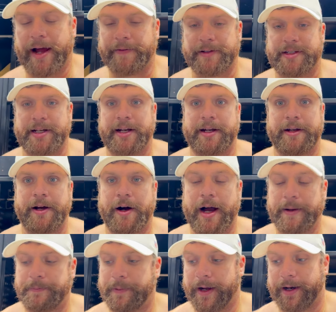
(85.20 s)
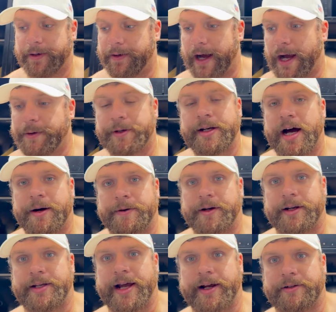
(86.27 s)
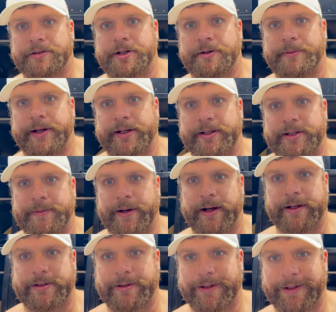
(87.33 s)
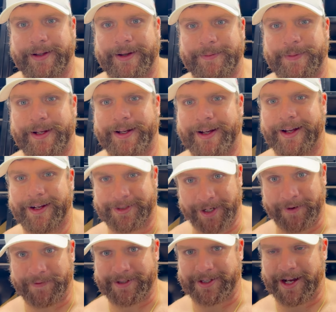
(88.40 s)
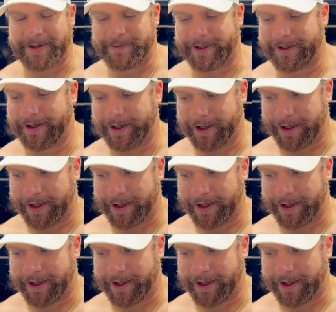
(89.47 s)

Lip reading: I haven't seen it. No, but I would not want to tackle Joe Mix, to be honest with you. That would be a tough assignment.